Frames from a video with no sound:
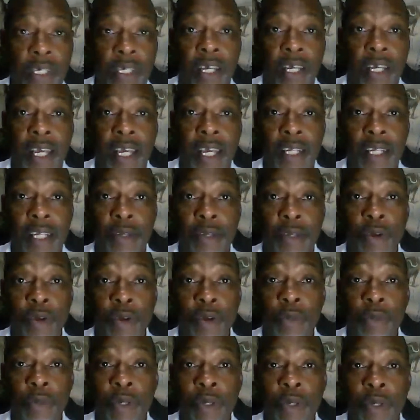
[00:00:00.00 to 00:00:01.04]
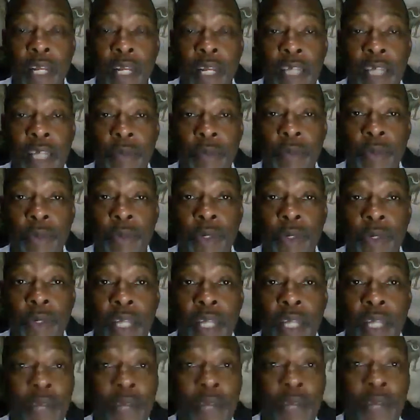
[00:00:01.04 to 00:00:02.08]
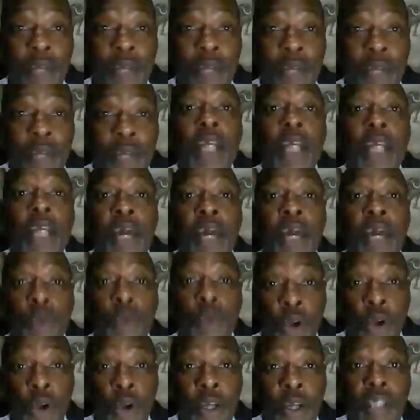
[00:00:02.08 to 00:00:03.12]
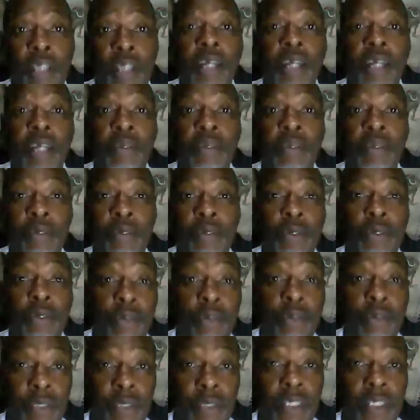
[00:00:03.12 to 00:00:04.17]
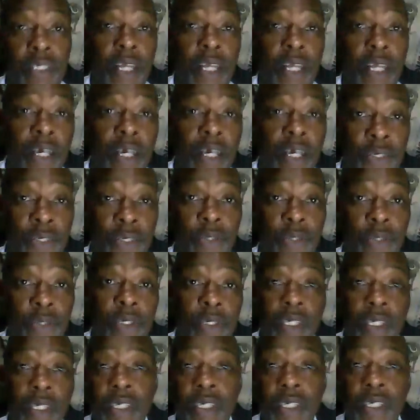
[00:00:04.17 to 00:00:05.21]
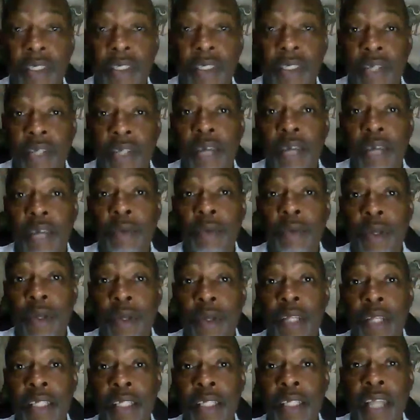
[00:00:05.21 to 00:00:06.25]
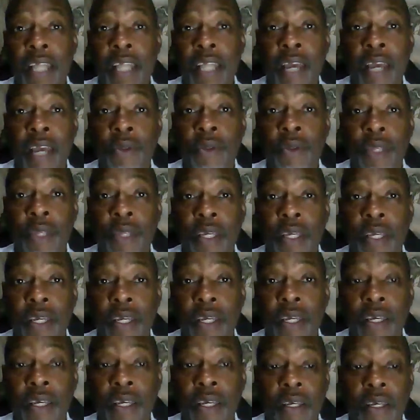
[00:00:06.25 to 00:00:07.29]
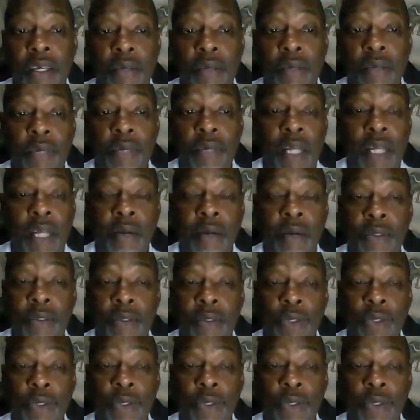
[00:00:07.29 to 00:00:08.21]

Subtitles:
and the lower middle class people. They do a lot of work. They hustle, so they stay healthy. But I'm